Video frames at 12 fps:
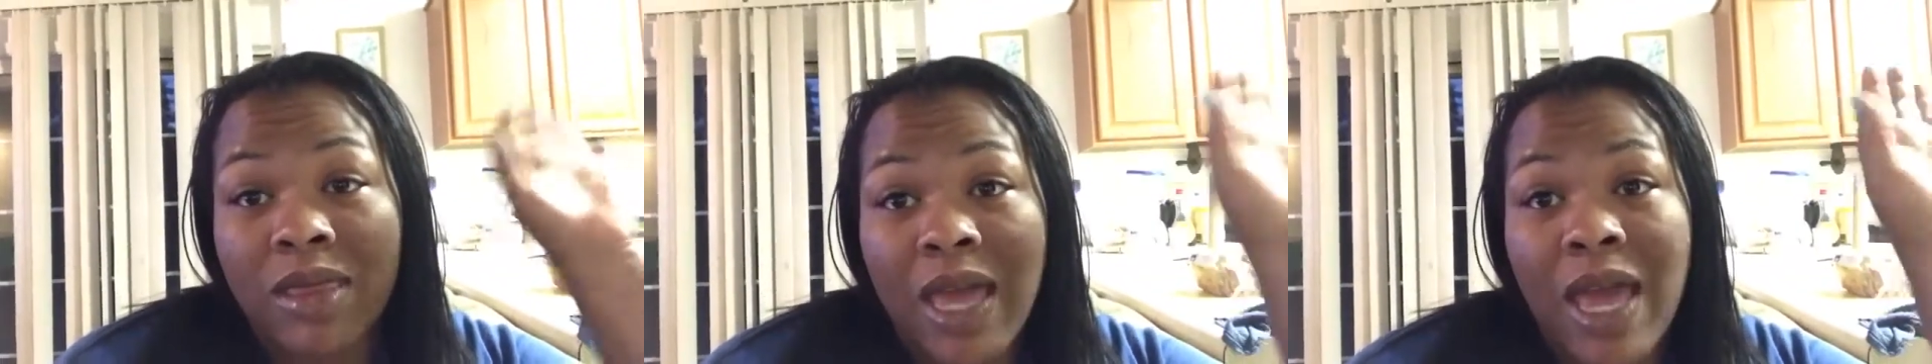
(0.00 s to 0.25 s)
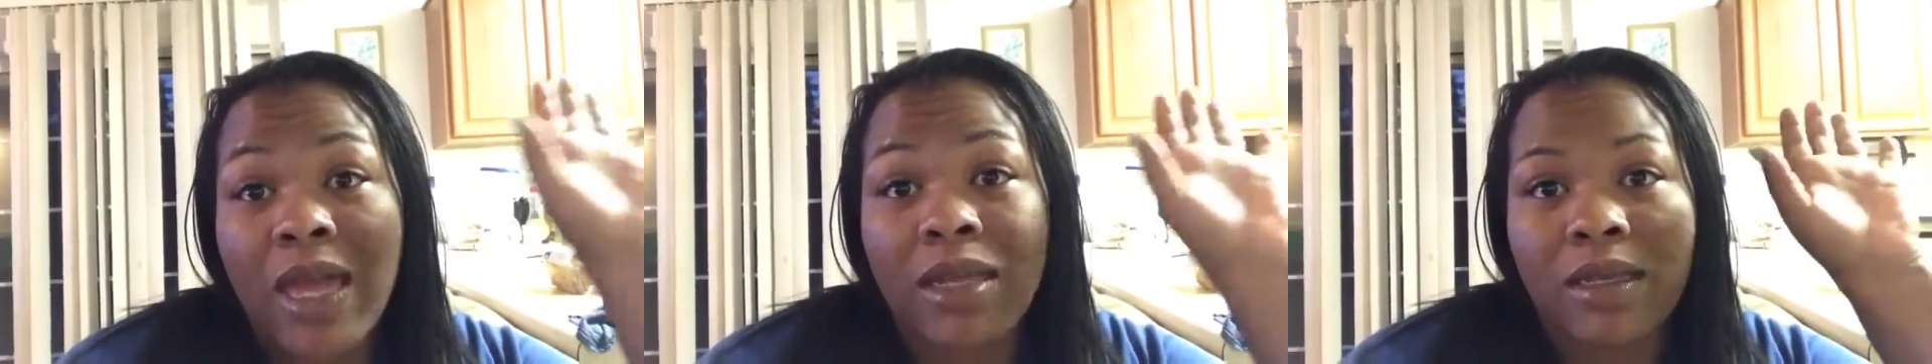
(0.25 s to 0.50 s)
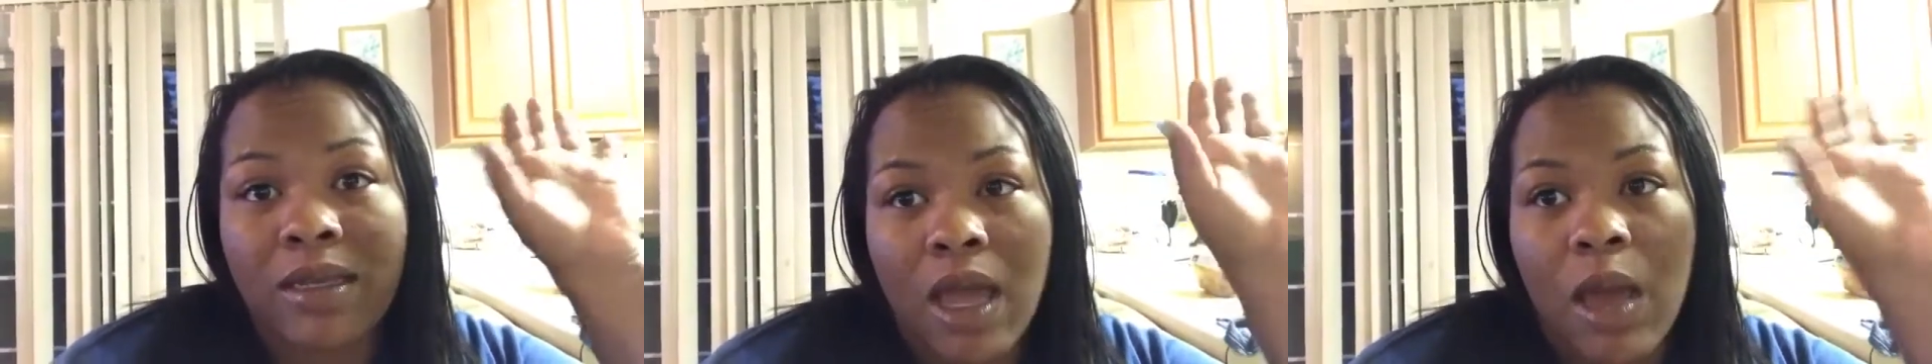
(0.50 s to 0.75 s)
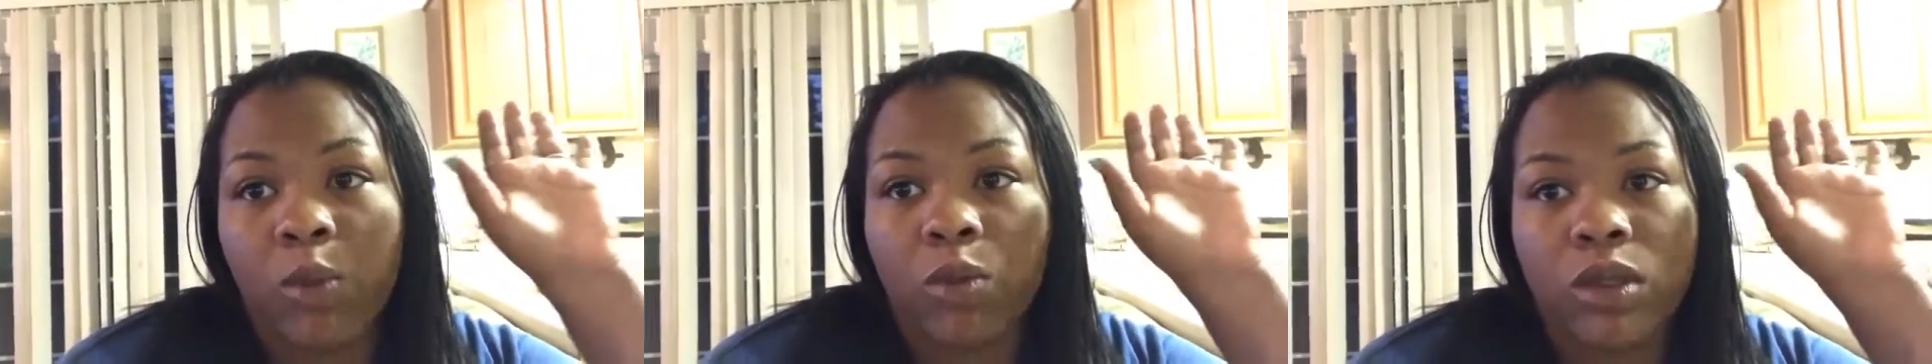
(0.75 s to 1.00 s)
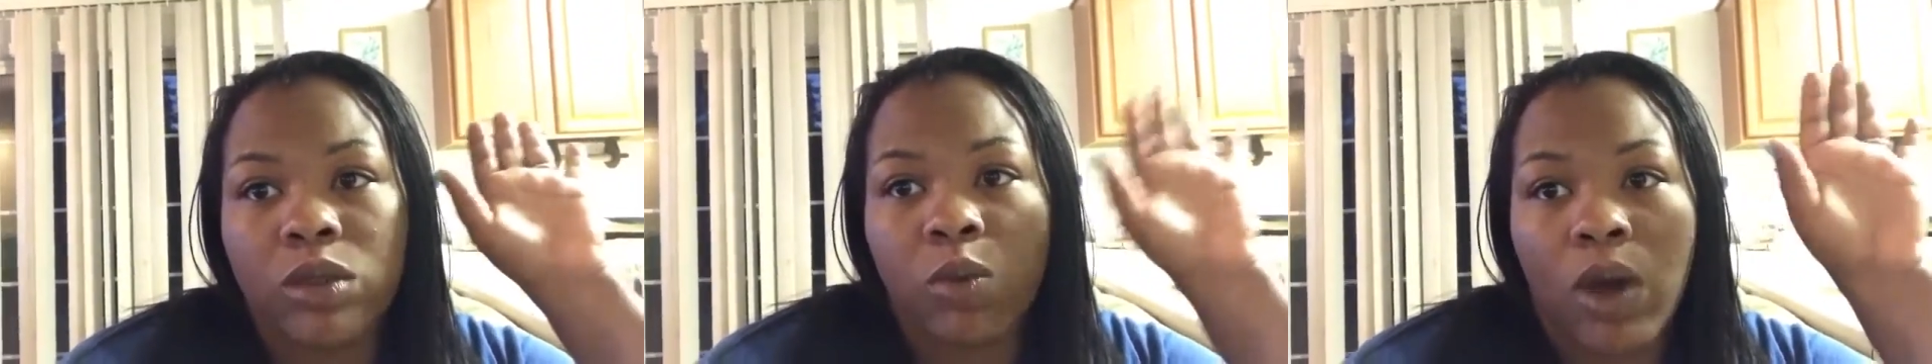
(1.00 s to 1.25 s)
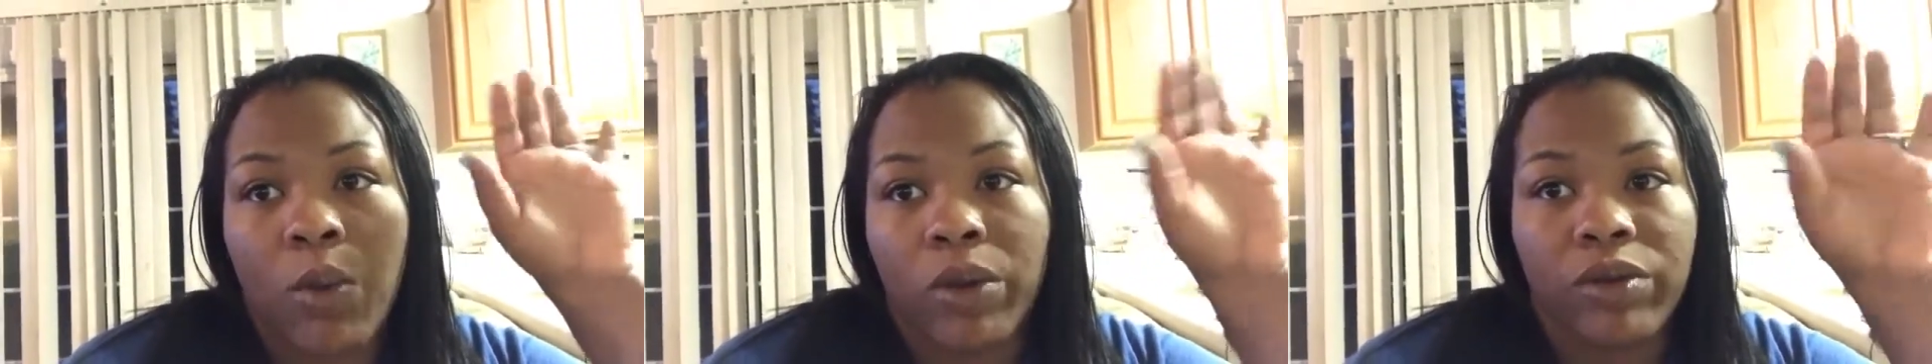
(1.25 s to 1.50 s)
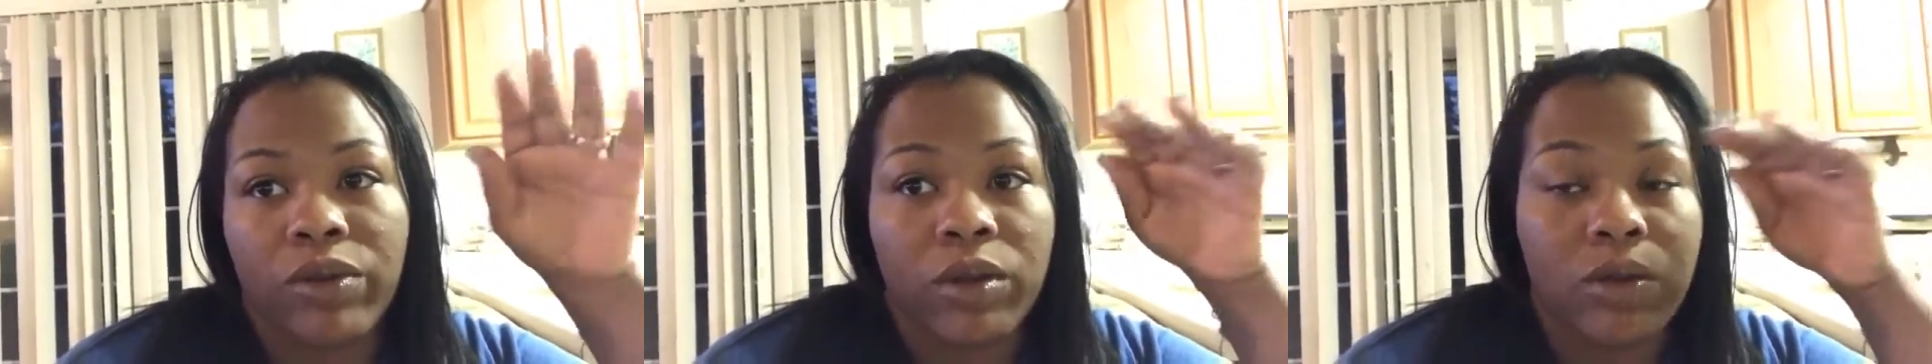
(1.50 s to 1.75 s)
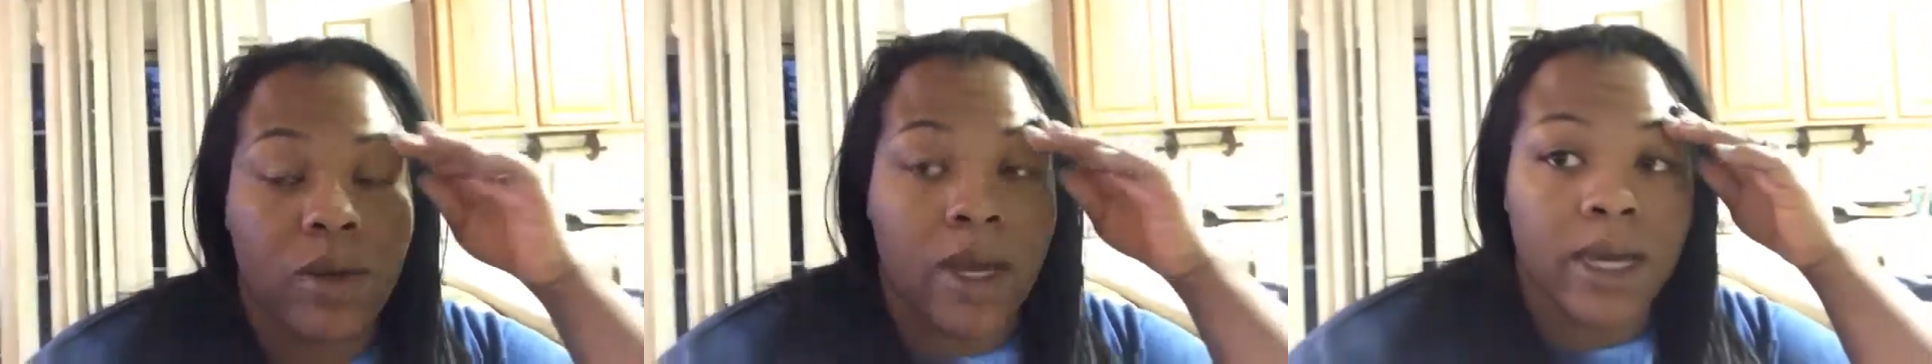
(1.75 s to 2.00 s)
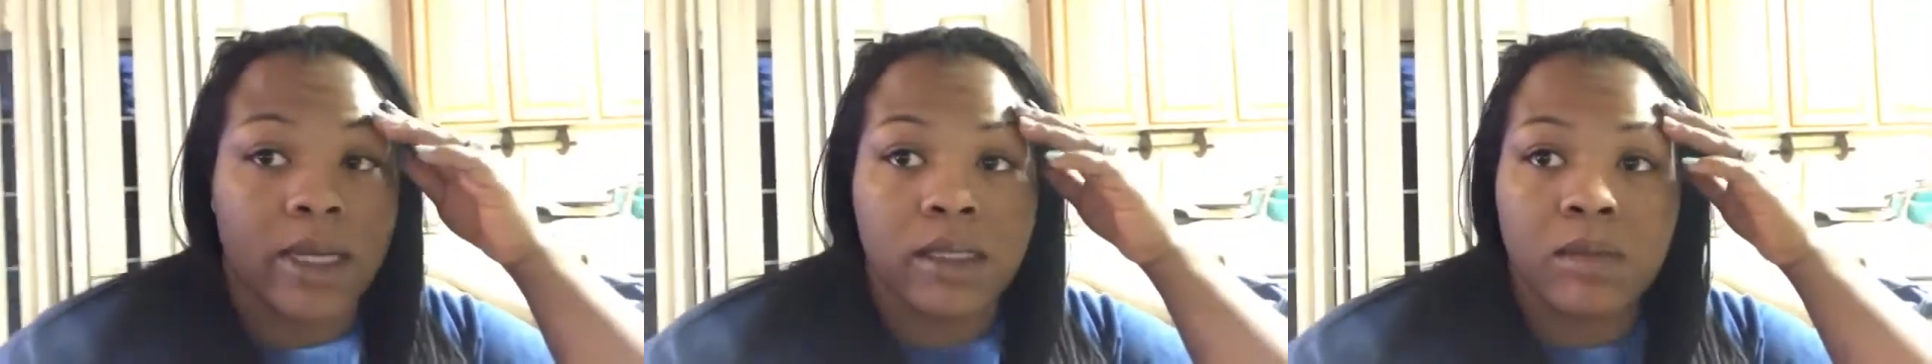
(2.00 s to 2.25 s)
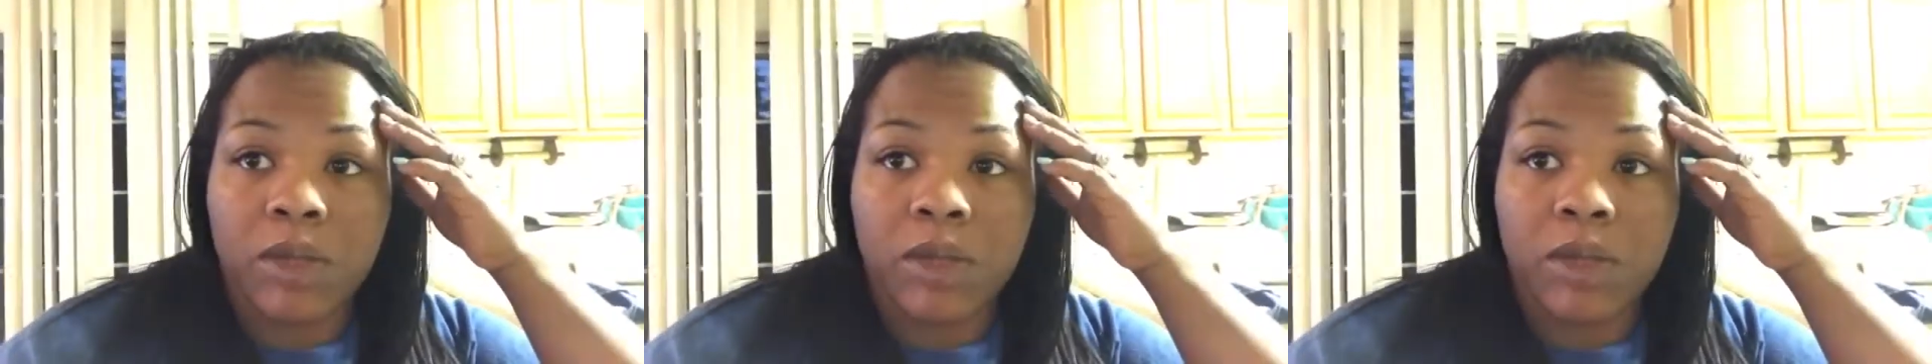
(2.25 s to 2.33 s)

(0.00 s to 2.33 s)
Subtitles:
that nap was well worth it, you guys.